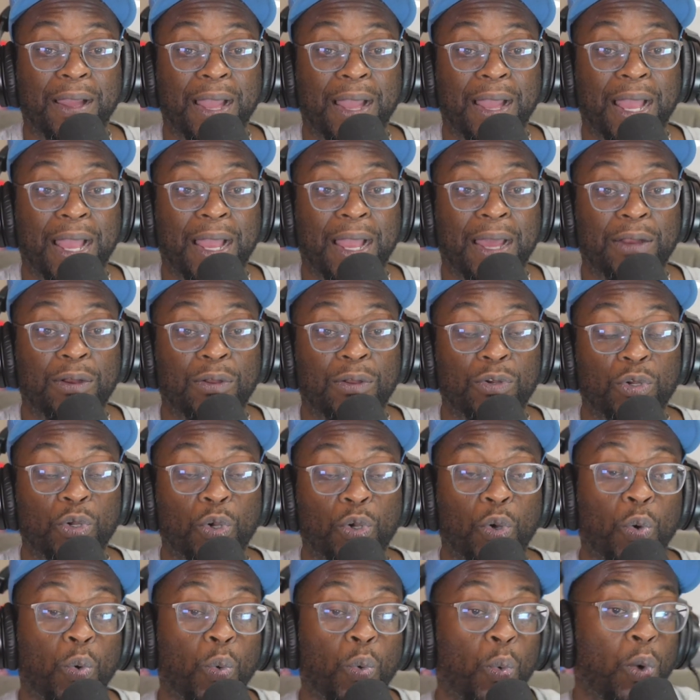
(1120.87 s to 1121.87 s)
I don't know
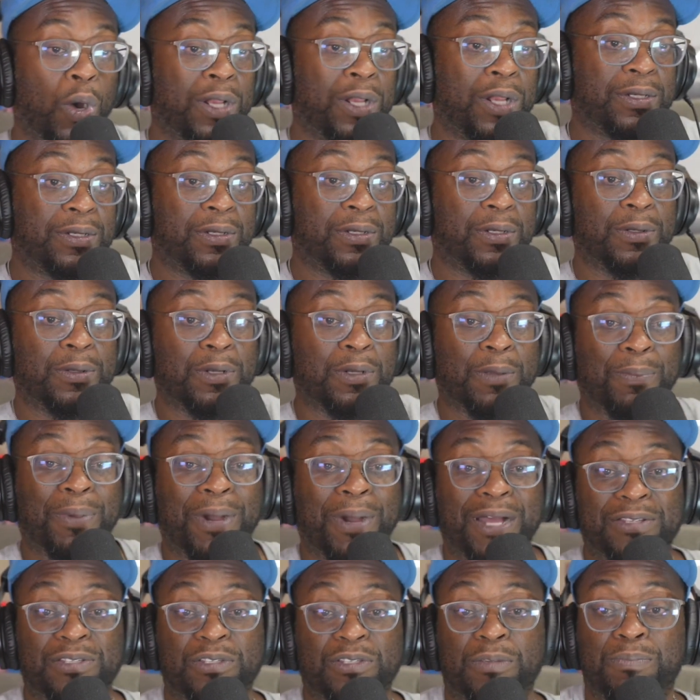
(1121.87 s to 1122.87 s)
what the
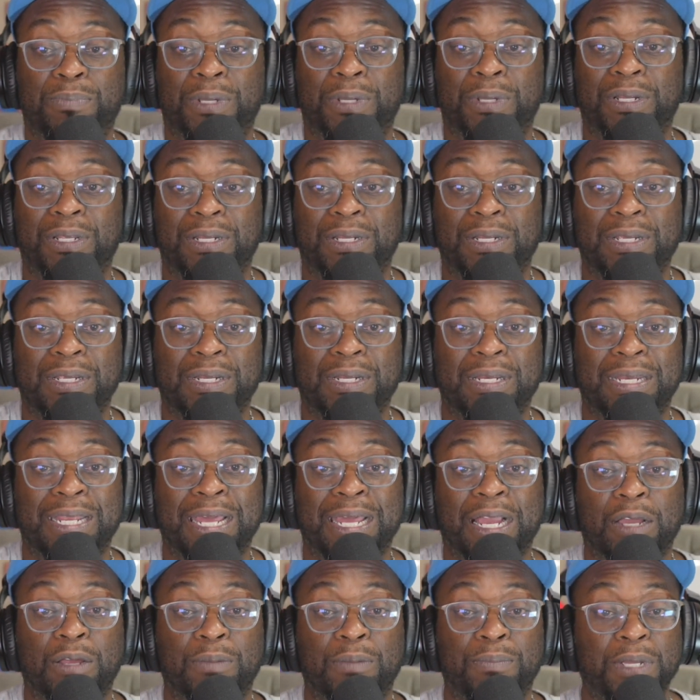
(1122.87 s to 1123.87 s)
possibility
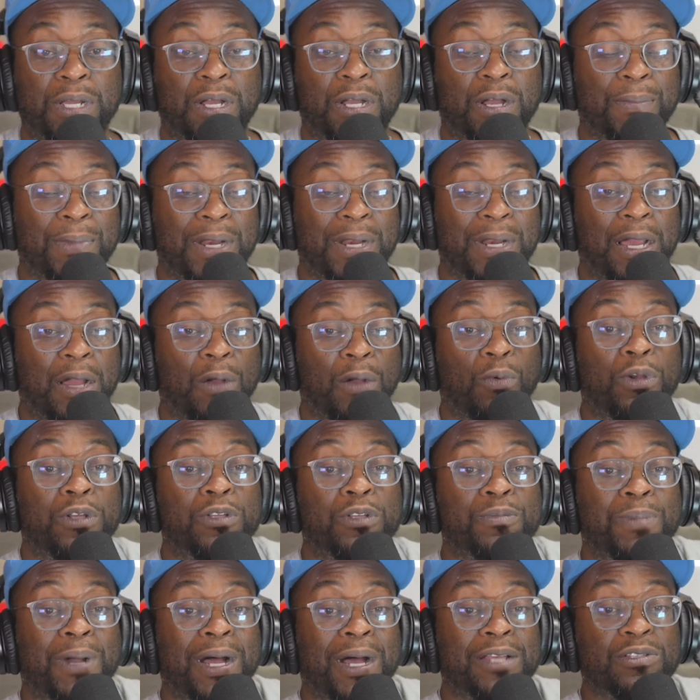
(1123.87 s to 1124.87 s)
that could be coming out, what's
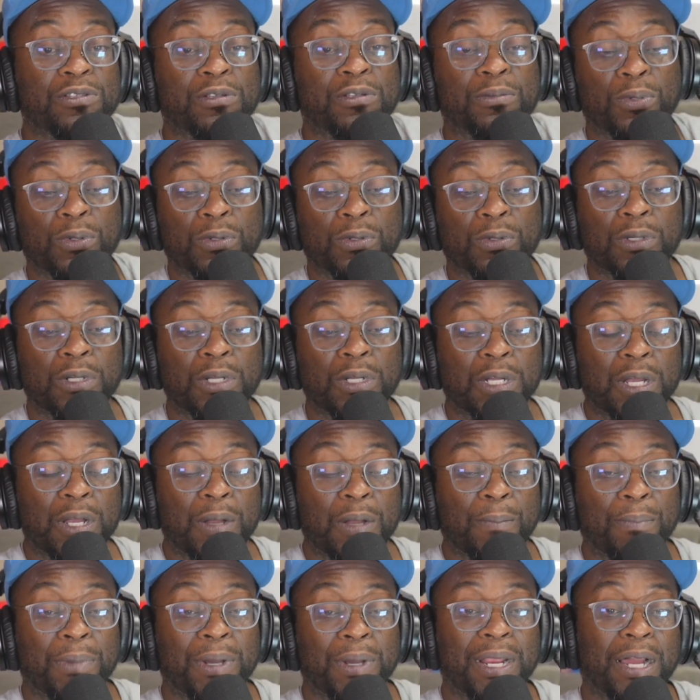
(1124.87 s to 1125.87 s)
possible,
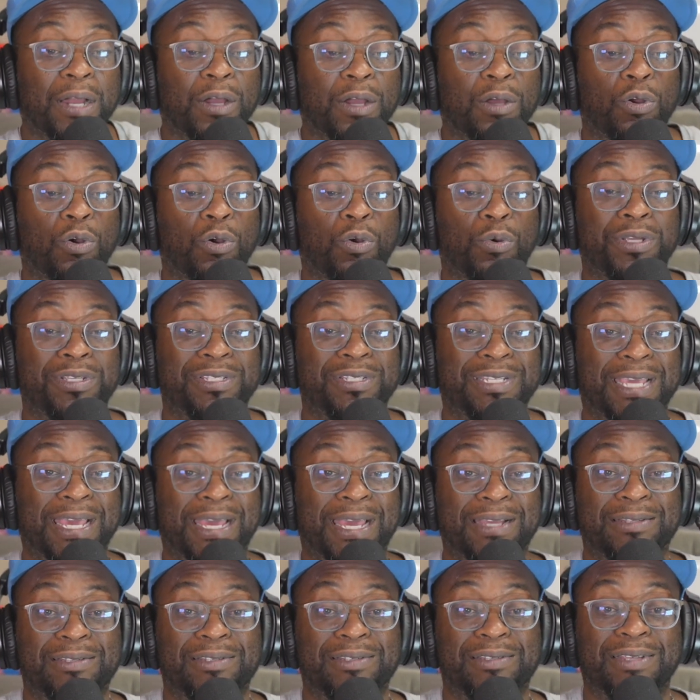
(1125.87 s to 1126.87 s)
but I could always
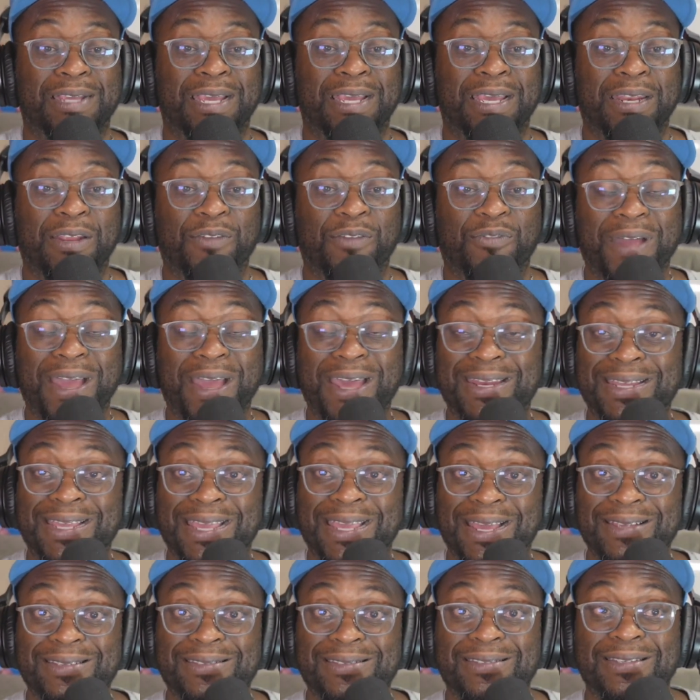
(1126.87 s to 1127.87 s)
guess. And if I had to
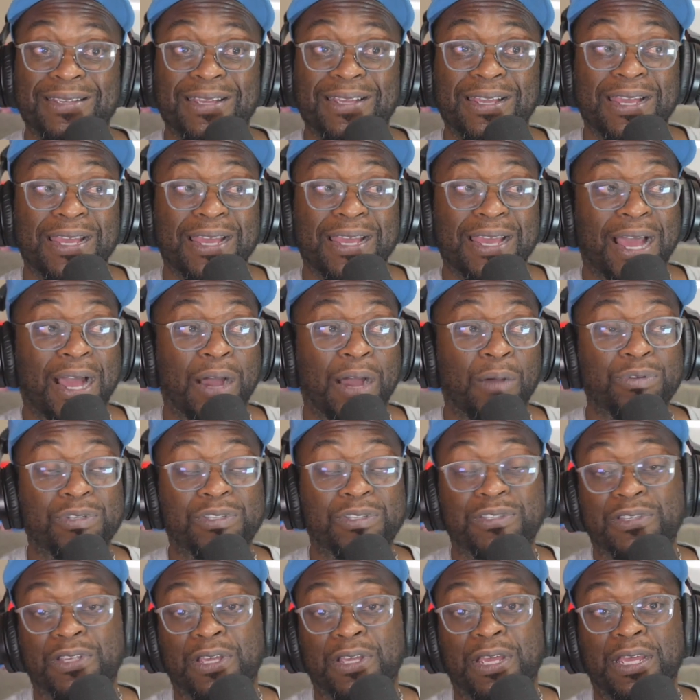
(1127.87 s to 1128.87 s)
guess, I would
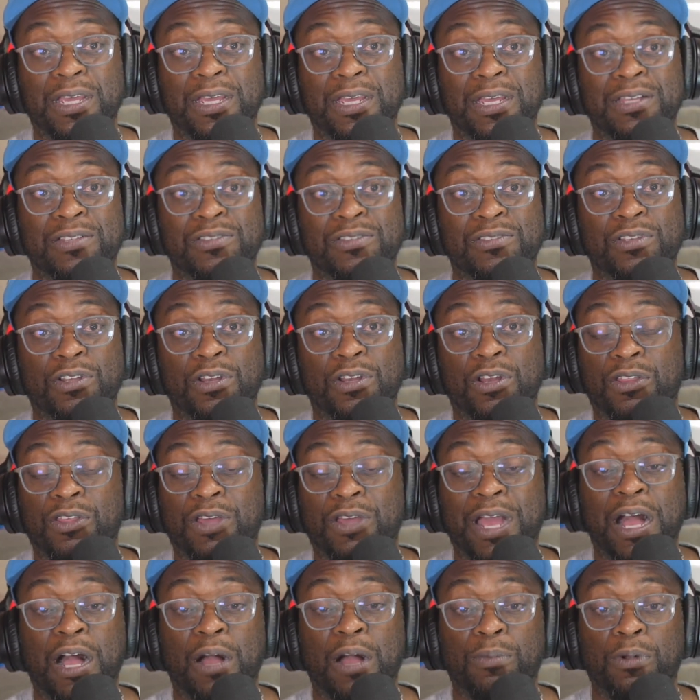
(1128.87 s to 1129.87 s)
say it's another
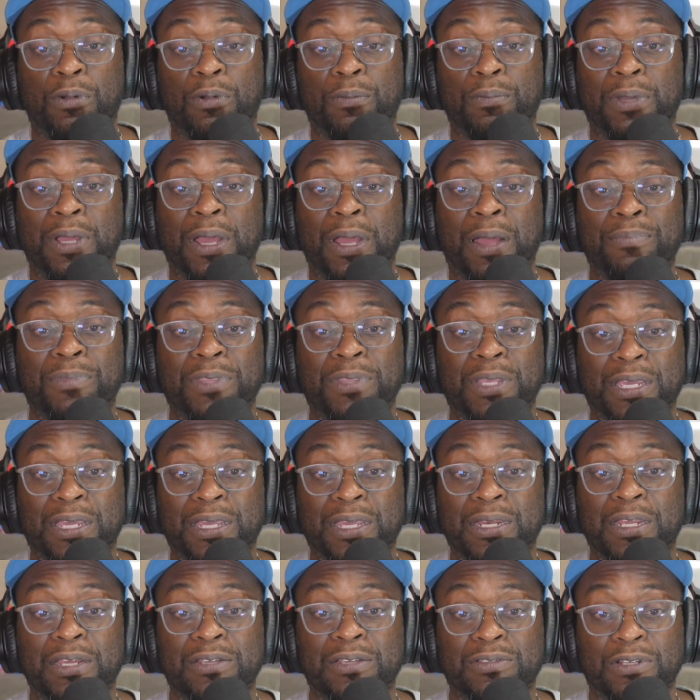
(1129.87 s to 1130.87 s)
album. I'm thinking
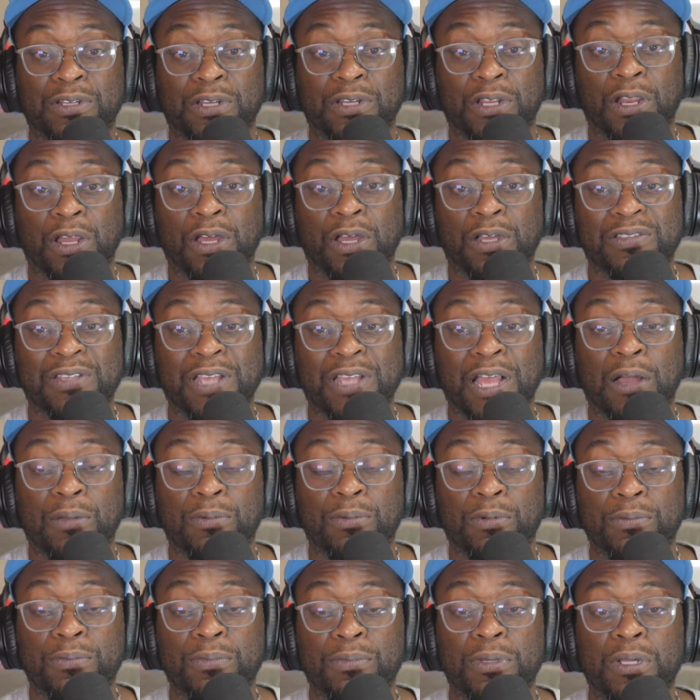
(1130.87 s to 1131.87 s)
there's a deluxe
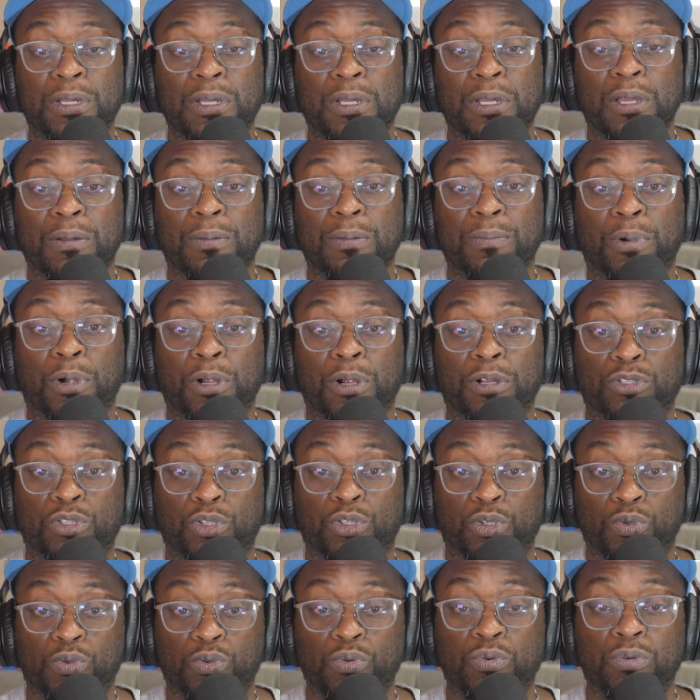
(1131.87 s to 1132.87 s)
album, part
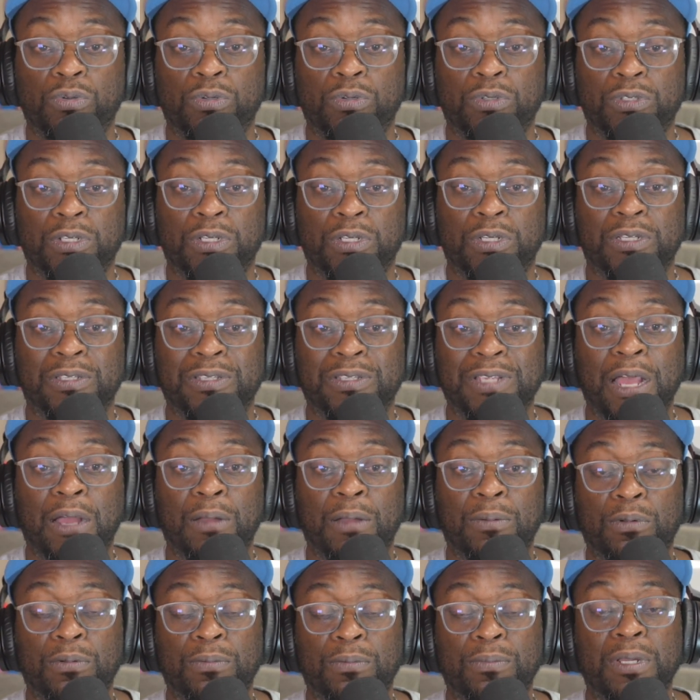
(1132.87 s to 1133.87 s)
2 to his
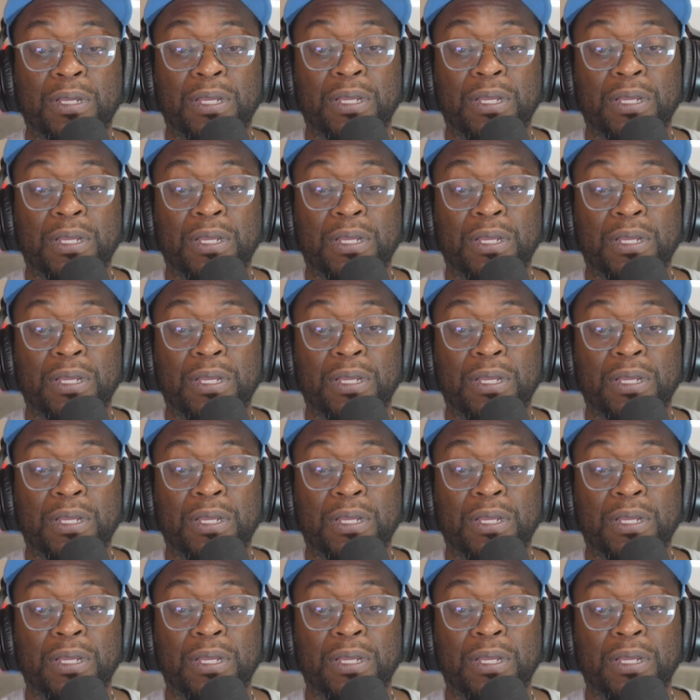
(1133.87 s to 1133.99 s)
album.